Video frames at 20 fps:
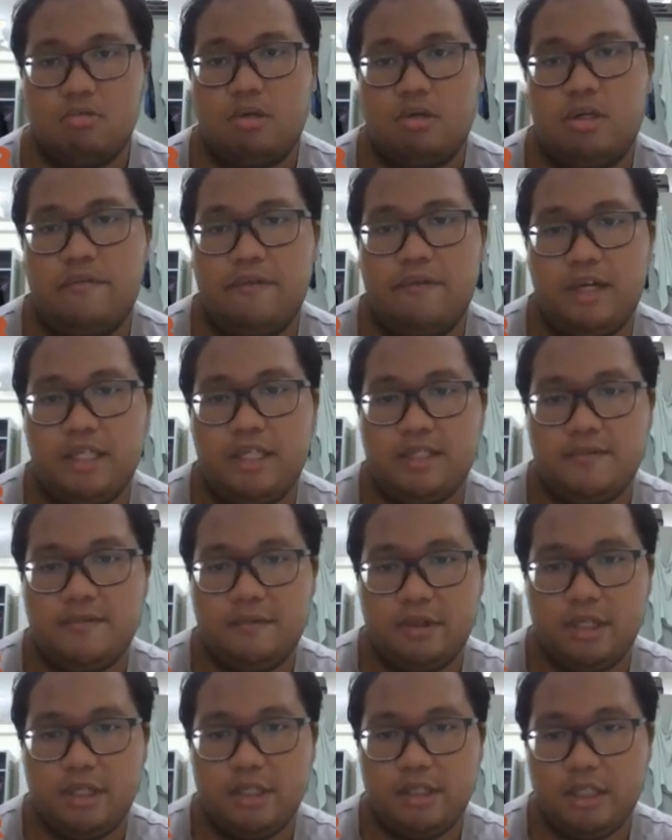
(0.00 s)
Alright, as
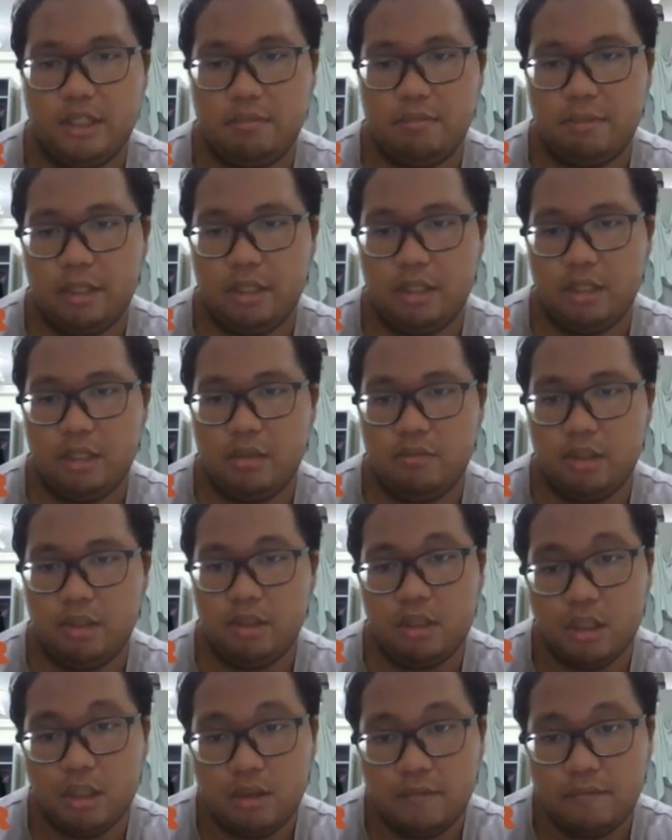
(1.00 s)
for the third minor, we
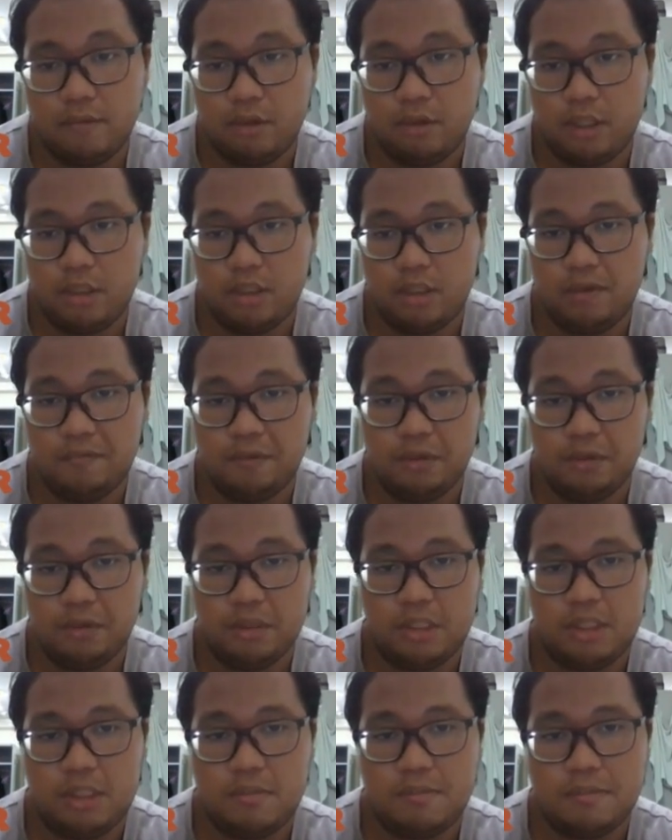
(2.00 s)
got
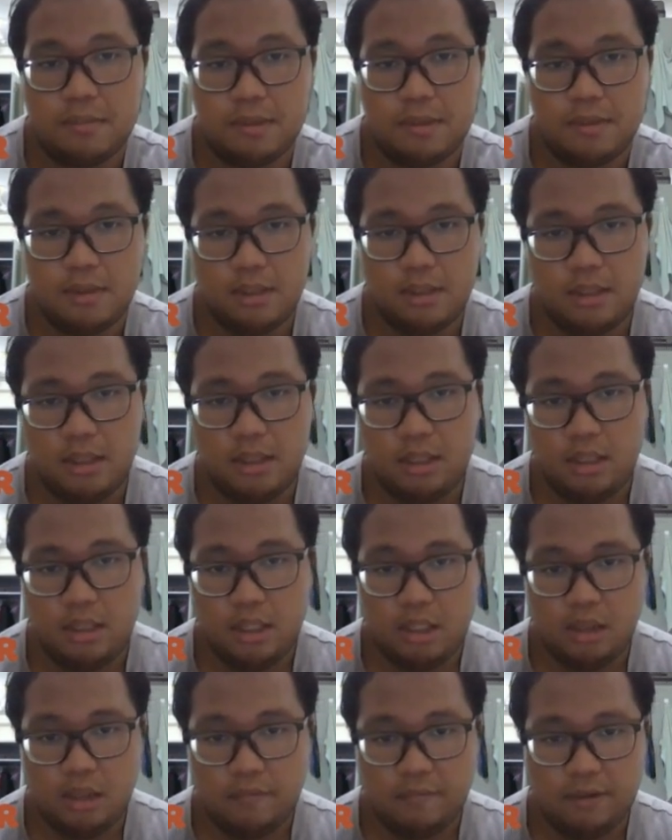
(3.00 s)
440.
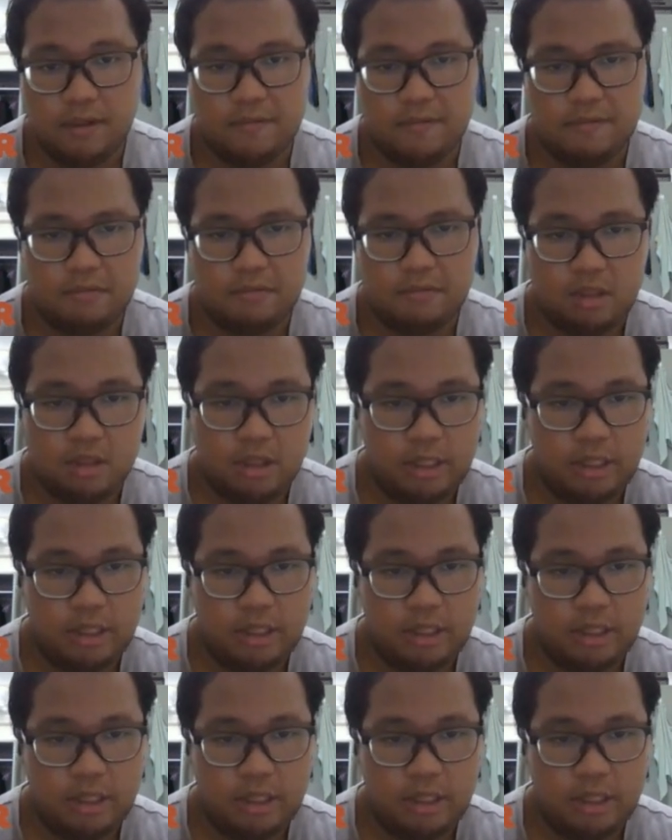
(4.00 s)
And the fourth, we